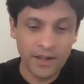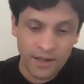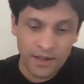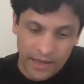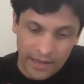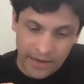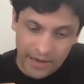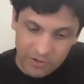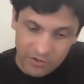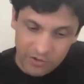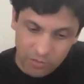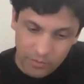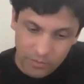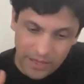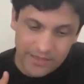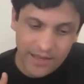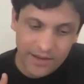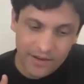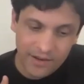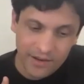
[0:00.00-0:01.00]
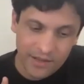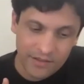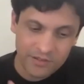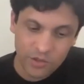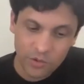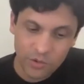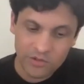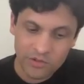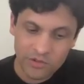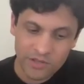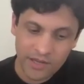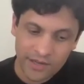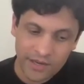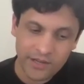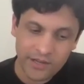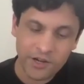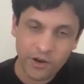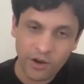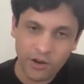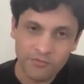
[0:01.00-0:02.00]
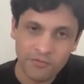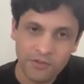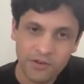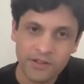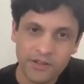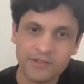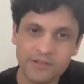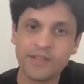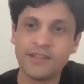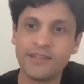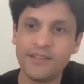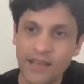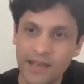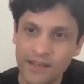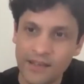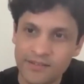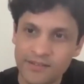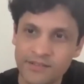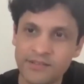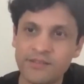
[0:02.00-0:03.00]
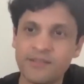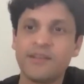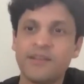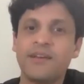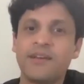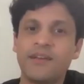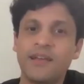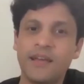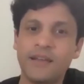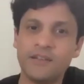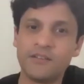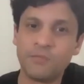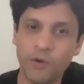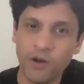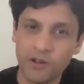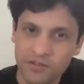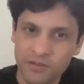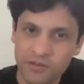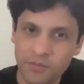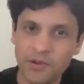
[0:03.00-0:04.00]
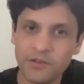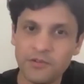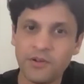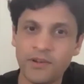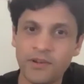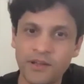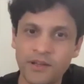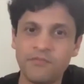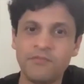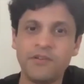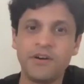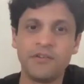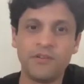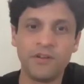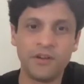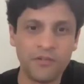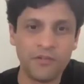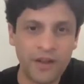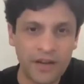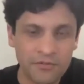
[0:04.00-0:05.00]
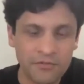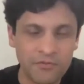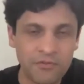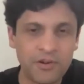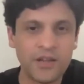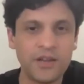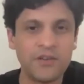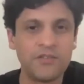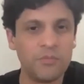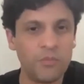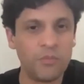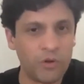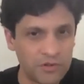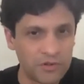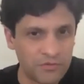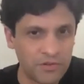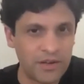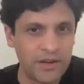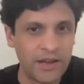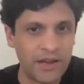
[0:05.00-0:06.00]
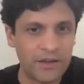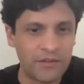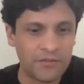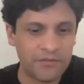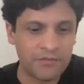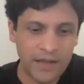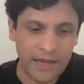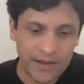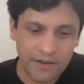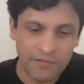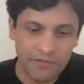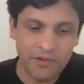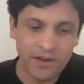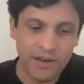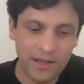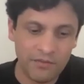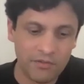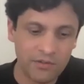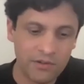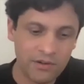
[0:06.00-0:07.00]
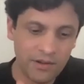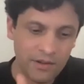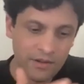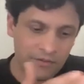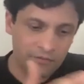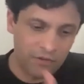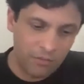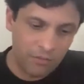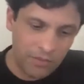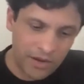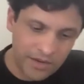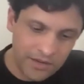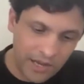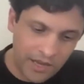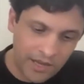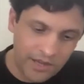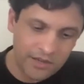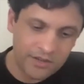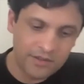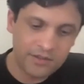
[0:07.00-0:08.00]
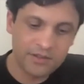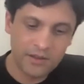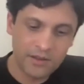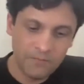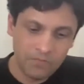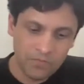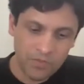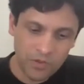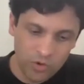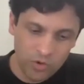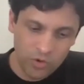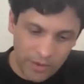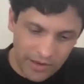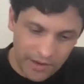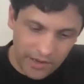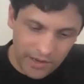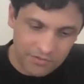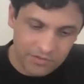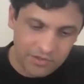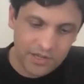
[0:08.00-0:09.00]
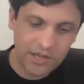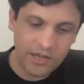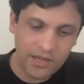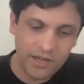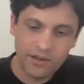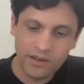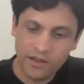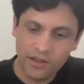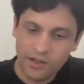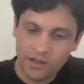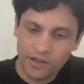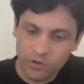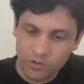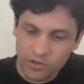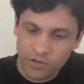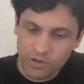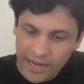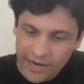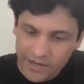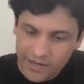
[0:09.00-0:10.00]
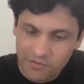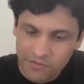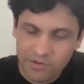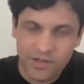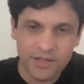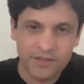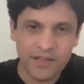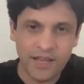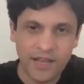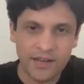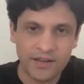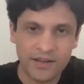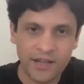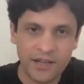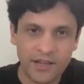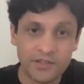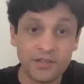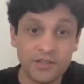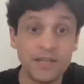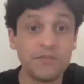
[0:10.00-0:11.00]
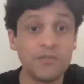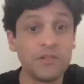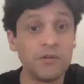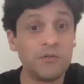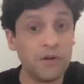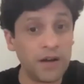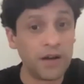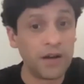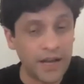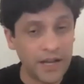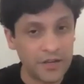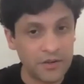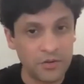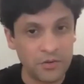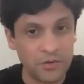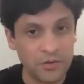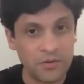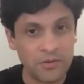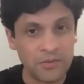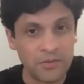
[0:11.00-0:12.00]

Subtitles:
And as you make that list, you'll start getting confidence that yes, it is possible to live a regret-free, remorse-free life at every level, from my diet to my lifestyle to the activities I indulge in, even the work I do,